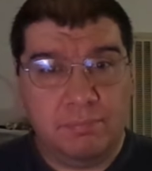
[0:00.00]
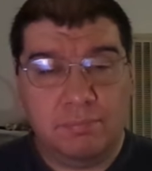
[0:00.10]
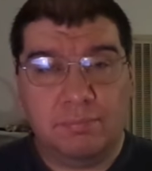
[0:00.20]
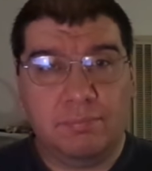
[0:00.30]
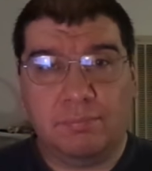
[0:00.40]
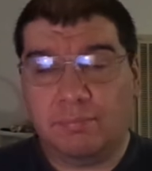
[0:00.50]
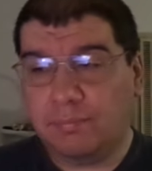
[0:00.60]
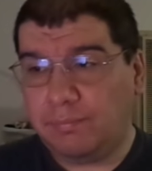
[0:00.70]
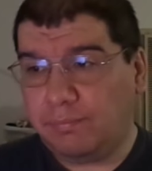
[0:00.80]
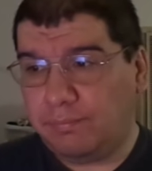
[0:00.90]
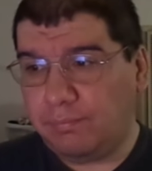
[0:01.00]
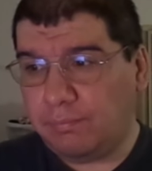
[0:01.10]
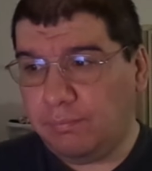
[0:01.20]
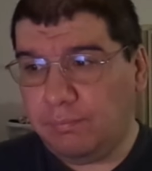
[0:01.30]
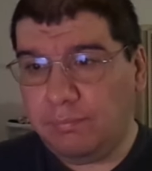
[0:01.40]

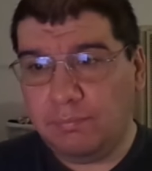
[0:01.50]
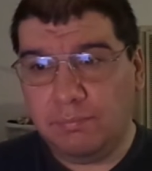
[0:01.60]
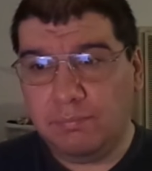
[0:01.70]
No one is speaking in this clip.